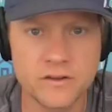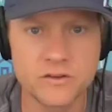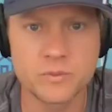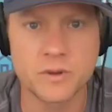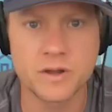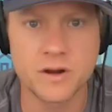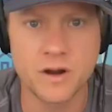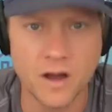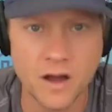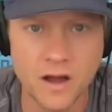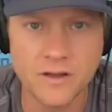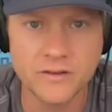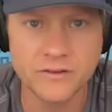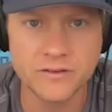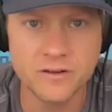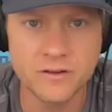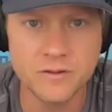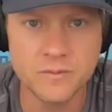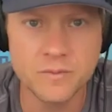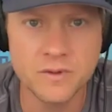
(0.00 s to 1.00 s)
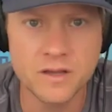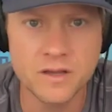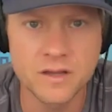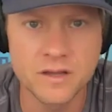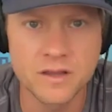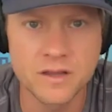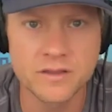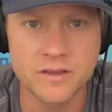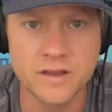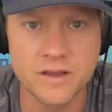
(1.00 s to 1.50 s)
been awesome.
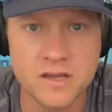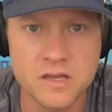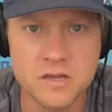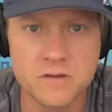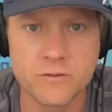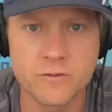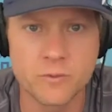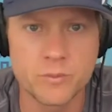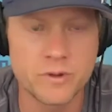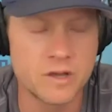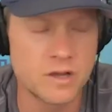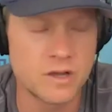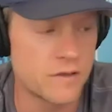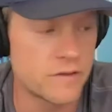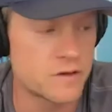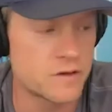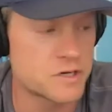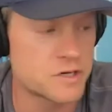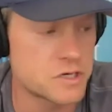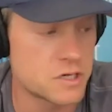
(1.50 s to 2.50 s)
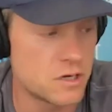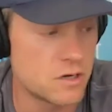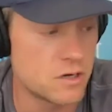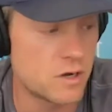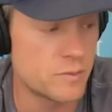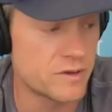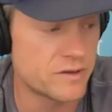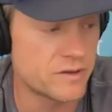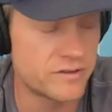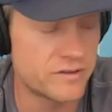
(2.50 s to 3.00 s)
Thank you for being on the show.
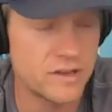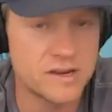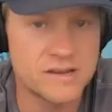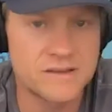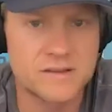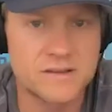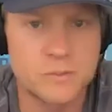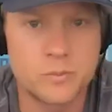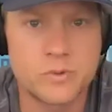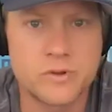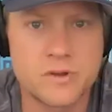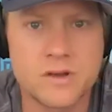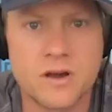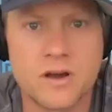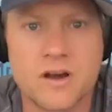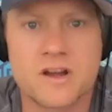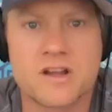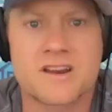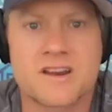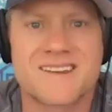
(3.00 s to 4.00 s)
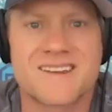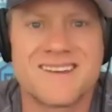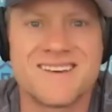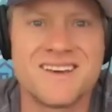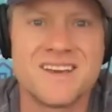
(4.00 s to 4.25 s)
I'm excited to be on